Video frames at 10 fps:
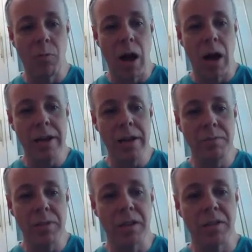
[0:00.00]
Why?
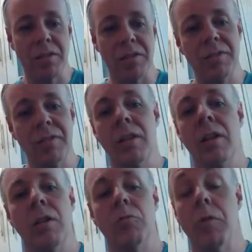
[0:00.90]
Because
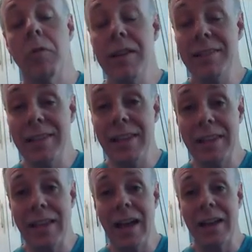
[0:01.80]
we will see
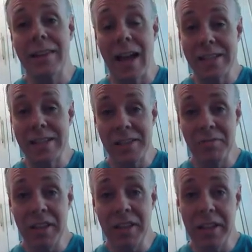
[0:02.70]
that
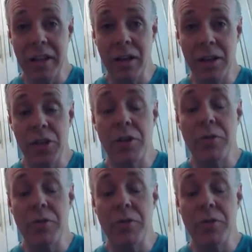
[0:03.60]
adjectives in English